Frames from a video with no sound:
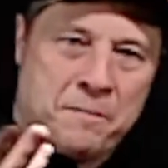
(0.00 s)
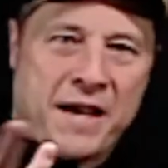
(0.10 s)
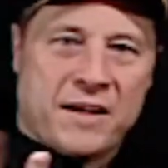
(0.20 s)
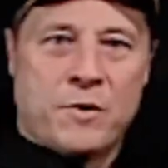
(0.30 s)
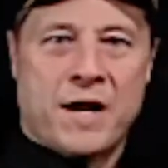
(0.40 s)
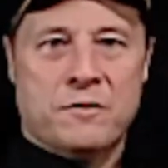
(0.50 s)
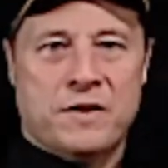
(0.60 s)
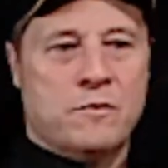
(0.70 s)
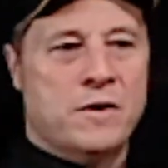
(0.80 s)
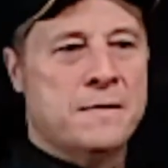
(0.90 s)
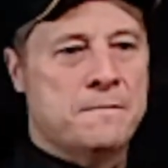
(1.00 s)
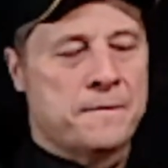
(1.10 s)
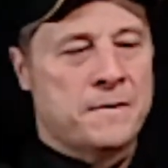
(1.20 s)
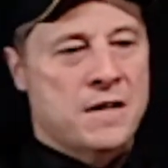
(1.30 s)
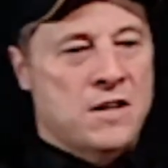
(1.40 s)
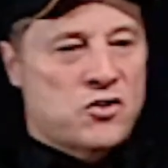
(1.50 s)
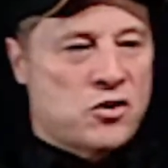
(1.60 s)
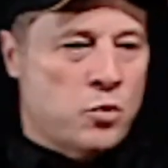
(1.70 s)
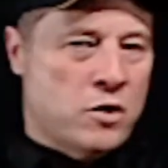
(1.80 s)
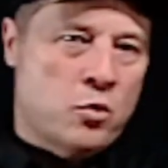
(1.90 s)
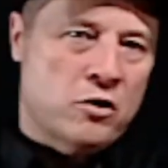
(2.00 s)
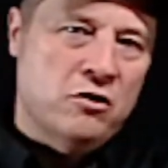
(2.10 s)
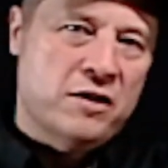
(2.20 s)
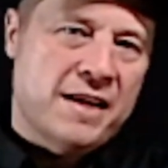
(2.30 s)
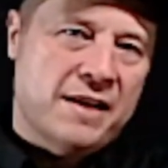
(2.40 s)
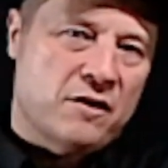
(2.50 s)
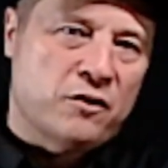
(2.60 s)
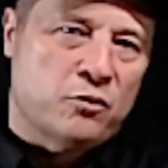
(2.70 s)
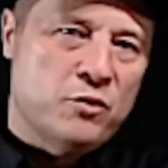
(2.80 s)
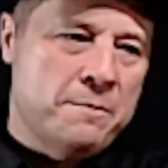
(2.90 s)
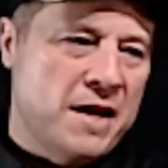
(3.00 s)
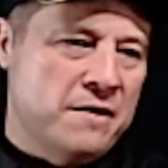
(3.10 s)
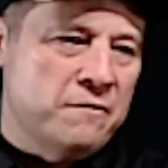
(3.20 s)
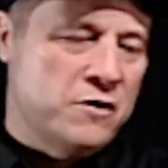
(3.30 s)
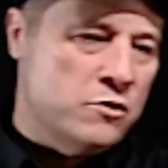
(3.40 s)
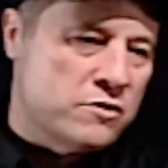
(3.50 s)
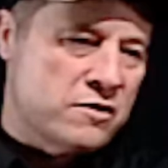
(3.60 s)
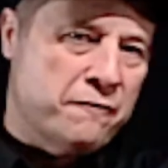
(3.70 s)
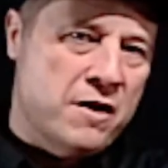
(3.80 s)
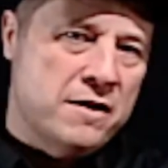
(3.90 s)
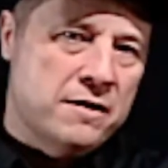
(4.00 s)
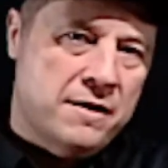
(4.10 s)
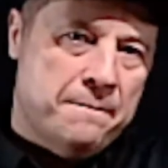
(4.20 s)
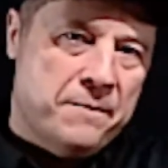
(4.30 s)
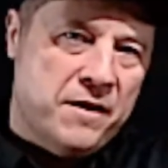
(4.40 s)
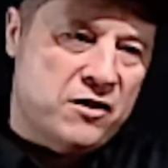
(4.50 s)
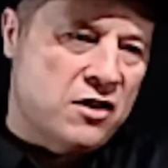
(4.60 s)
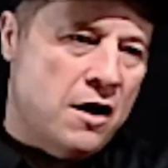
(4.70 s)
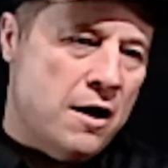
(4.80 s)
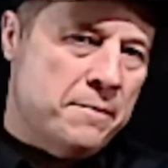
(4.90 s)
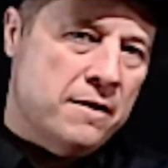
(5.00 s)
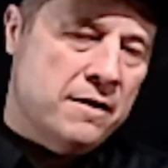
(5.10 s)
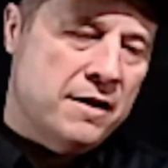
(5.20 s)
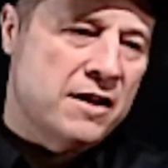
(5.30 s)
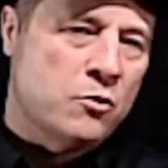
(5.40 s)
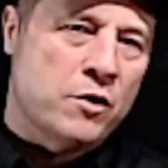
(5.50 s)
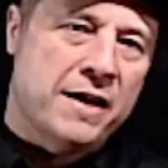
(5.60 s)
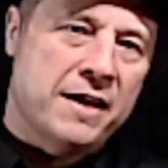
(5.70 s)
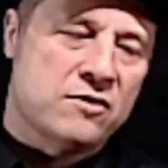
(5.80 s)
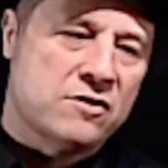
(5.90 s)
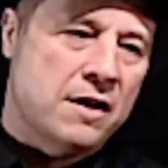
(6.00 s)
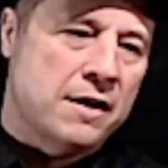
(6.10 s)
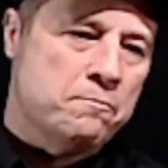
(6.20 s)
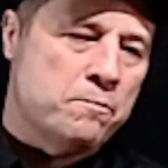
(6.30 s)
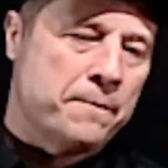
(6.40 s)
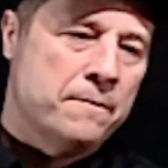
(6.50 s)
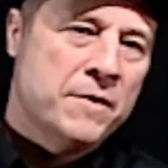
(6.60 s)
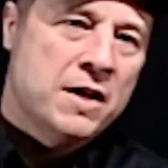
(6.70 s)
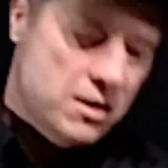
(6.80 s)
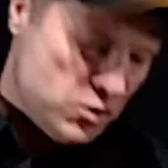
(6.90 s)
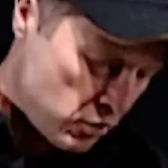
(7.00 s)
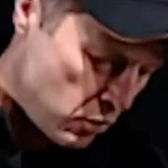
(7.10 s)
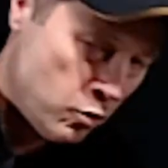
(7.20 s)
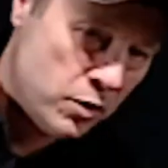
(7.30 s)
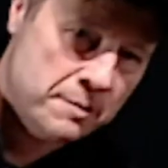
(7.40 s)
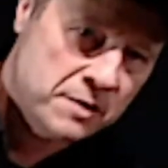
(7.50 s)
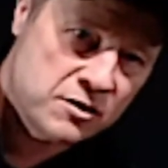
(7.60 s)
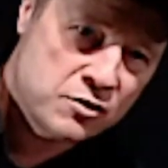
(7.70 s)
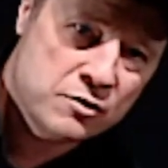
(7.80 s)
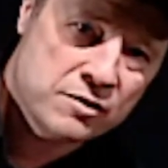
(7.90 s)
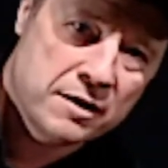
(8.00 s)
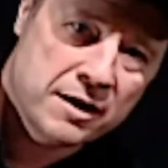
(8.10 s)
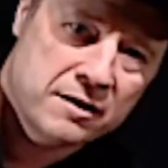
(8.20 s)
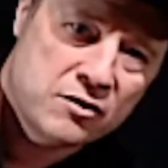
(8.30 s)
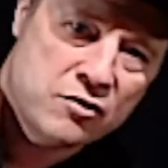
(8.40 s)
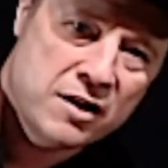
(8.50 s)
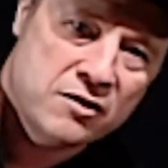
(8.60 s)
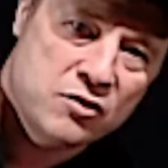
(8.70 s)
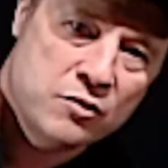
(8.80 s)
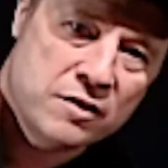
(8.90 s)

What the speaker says: pan around it, right? So we're looking at the three main views: the front, the top, and the right hand side. So what I'm going to do is I'm going to try and do